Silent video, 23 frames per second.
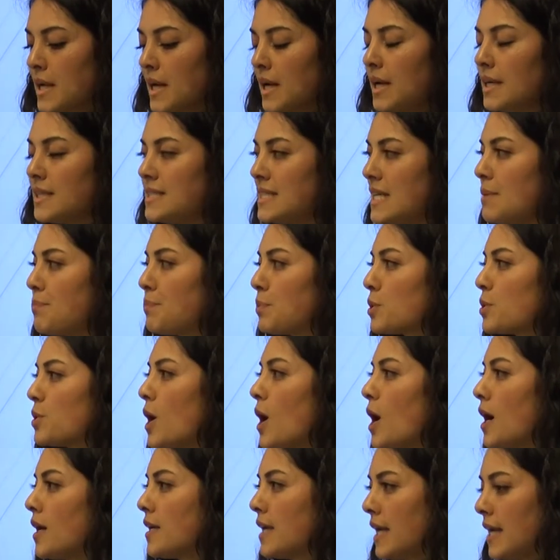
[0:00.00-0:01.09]
a deep
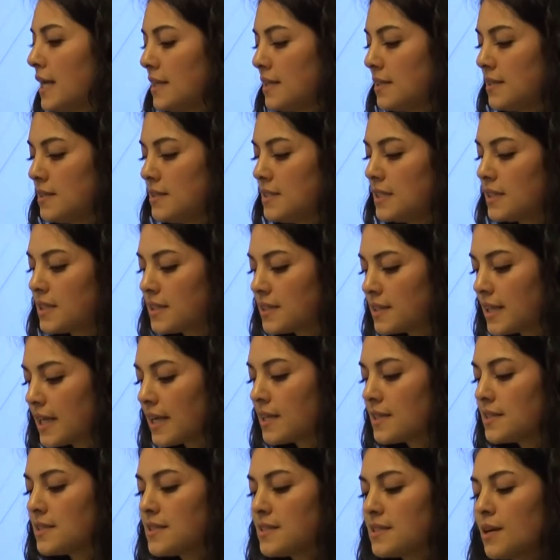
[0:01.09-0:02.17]
longing to
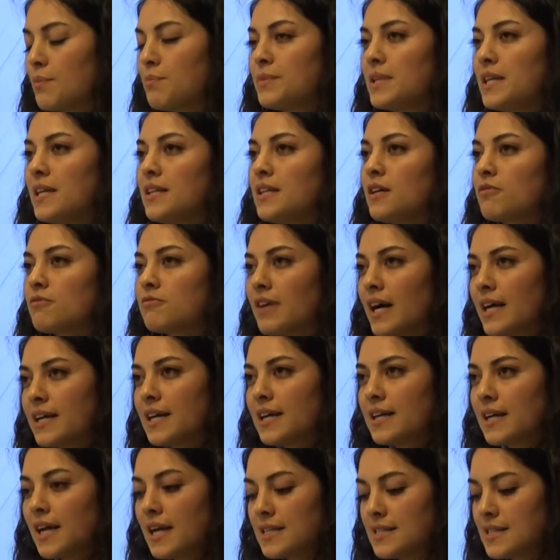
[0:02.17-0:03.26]
cling to something that
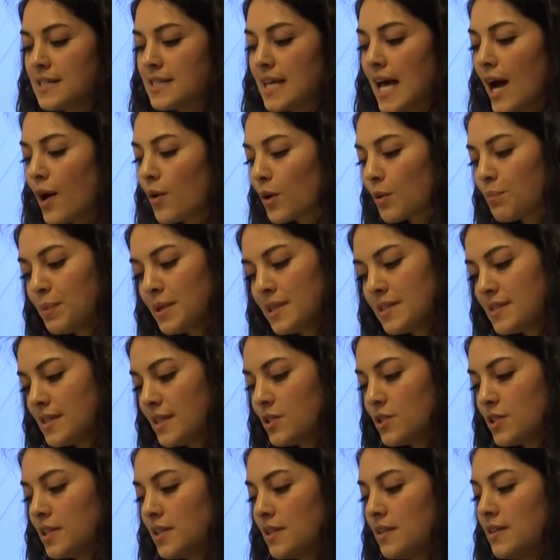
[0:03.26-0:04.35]
recognizes our
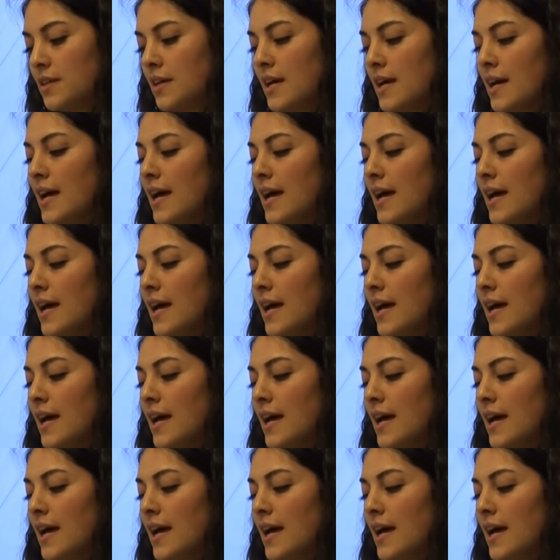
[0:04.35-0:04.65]
position